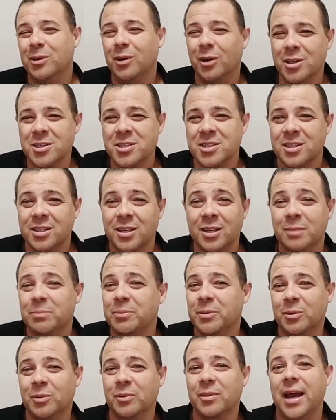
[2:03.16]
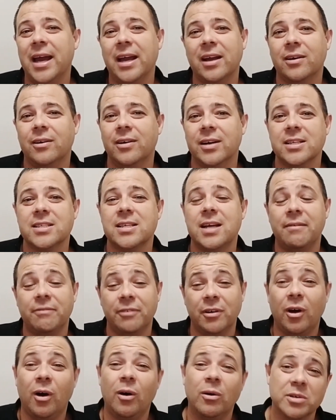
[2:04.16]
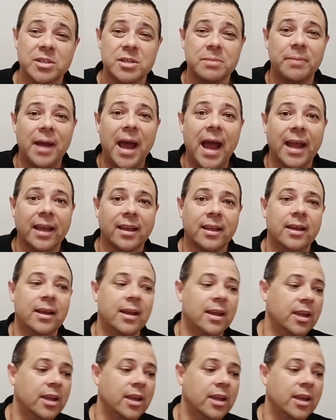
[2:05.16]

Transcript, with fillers: gossip and all that kind of stuff and hold you back?